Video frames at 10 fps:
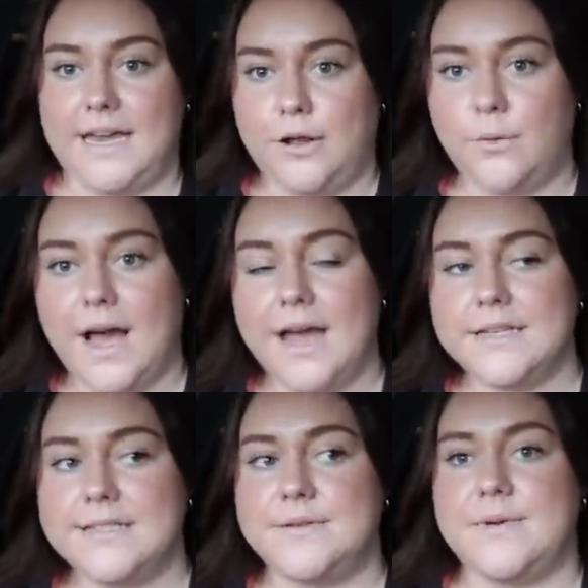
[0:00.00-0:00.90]

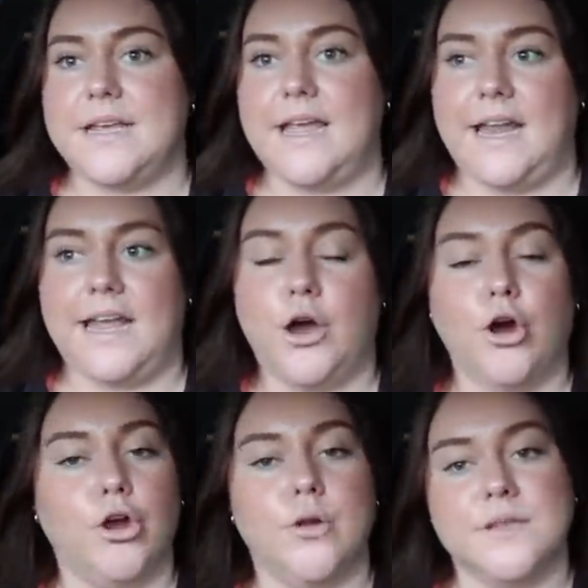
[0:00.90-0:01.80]
eating-wise to be eating at
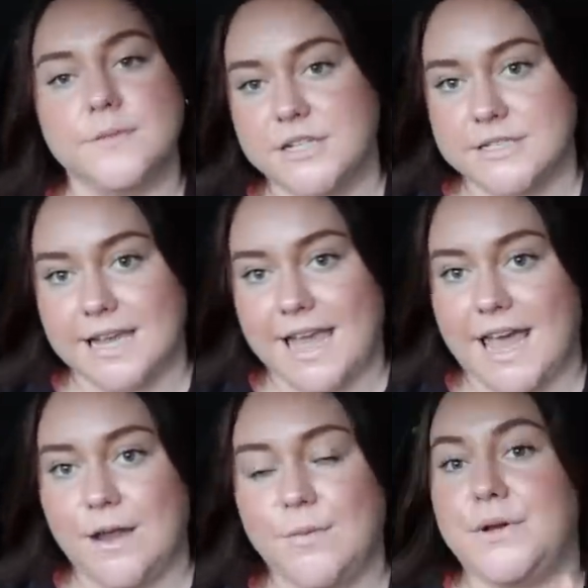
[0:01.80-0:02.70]
home as much as I
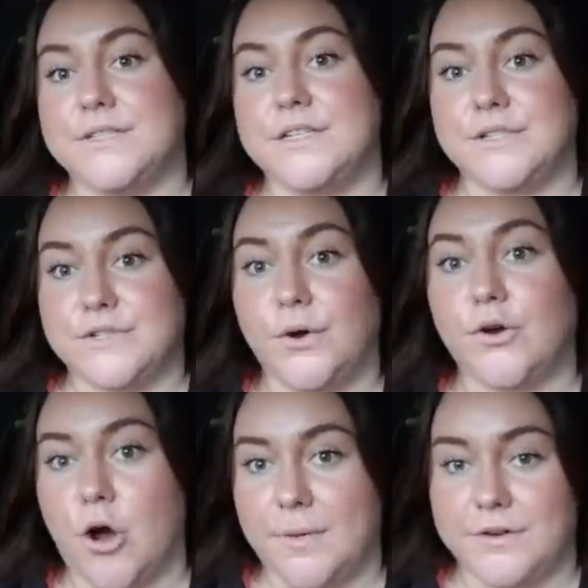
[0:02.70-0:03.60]
can, because it is so
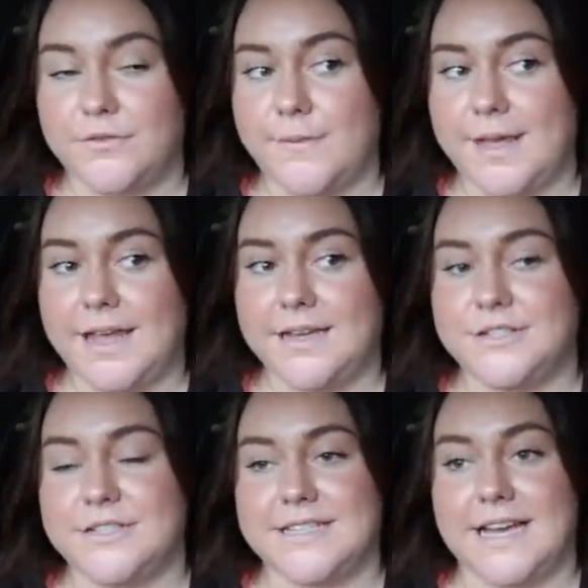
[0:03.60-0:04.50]
common for me
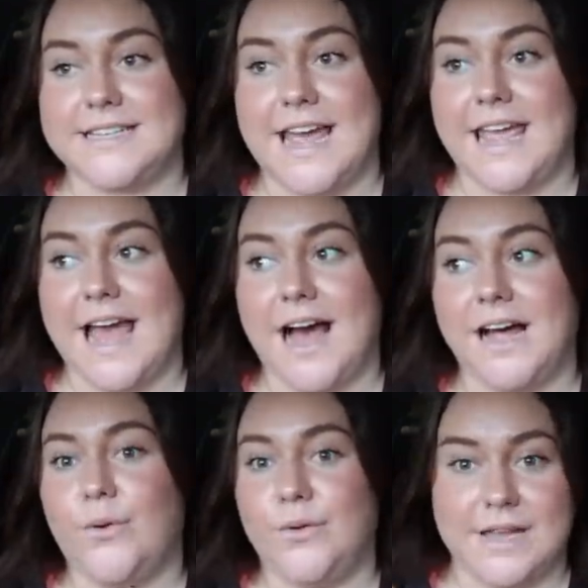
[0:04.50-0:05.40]
to just get
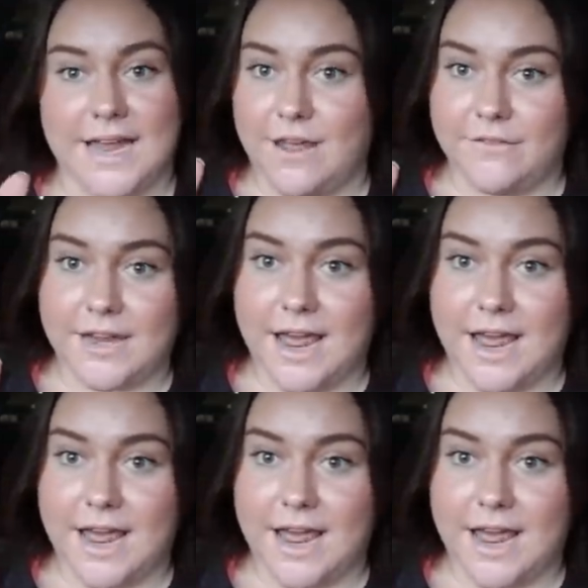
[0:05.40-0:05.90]
takeout all day, every